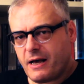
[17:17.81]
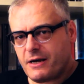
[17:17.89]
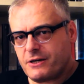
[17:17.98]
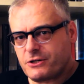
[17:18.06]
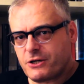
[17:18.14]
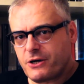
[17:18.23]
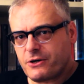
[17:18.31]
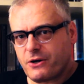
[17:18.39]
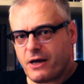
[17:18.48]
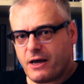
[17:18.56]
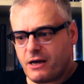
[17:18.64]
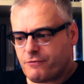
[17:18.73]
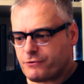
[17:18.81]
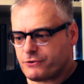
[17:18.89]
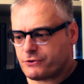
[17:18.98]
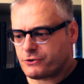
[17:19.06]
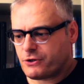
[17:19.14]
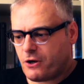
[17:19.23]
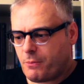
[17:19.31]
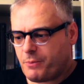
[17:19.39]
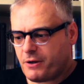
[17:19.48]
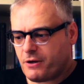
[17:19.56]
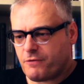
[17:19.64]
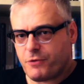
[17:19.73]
an internal efference copy